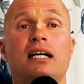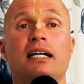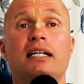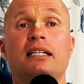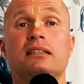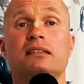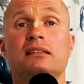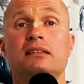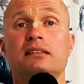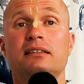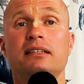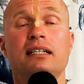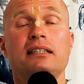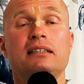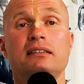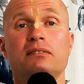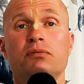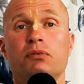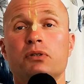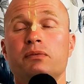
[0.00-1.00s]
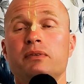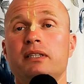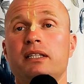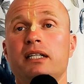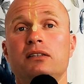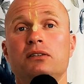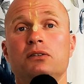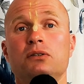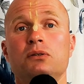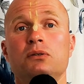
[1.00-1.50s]
cycle. That's what we
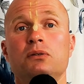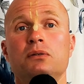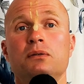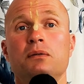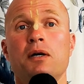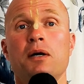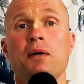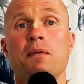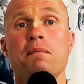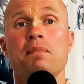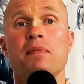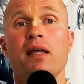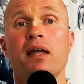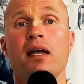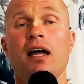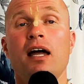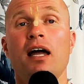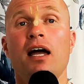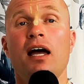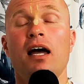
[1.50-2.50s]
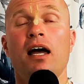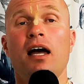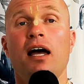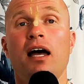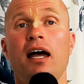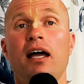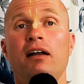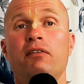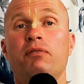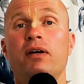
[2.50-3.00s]
can do.
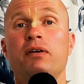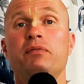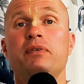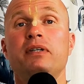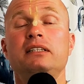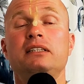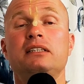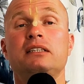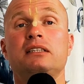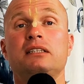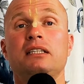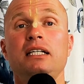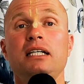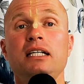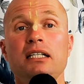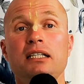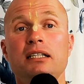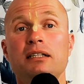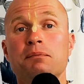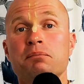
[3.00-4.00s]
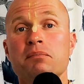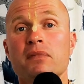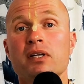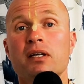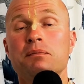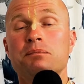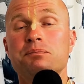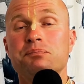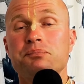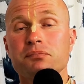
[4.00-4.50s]
And when we see,
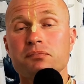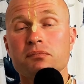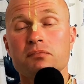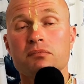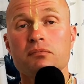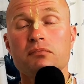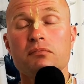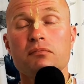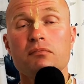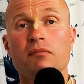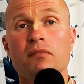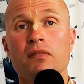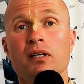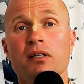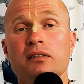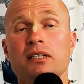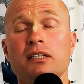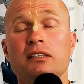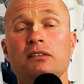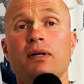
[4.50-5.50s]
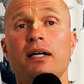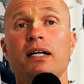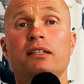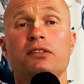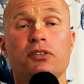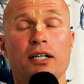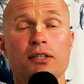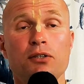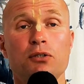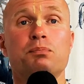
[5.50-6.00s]
that's why I
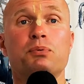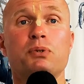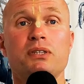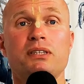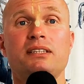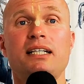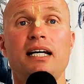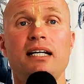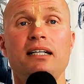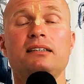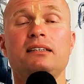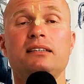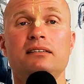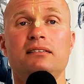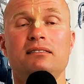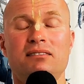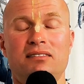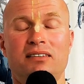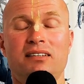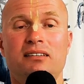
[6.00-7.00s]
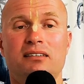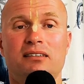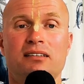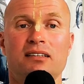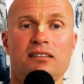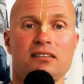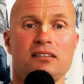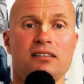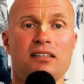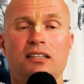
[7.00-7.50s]
try to present
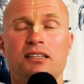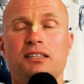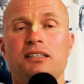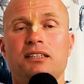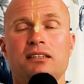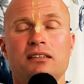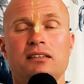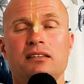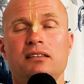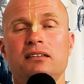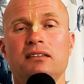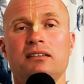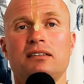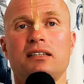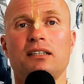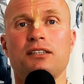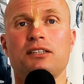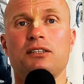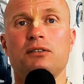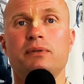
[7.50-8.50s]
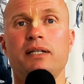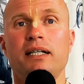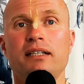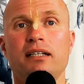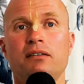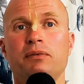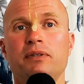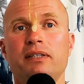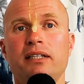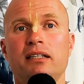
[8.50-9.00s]
this in such a way
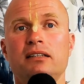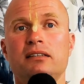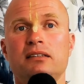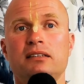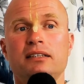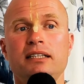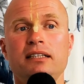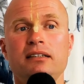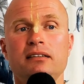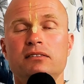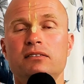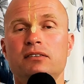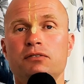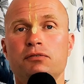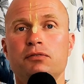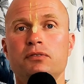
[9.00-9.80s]
that we can see,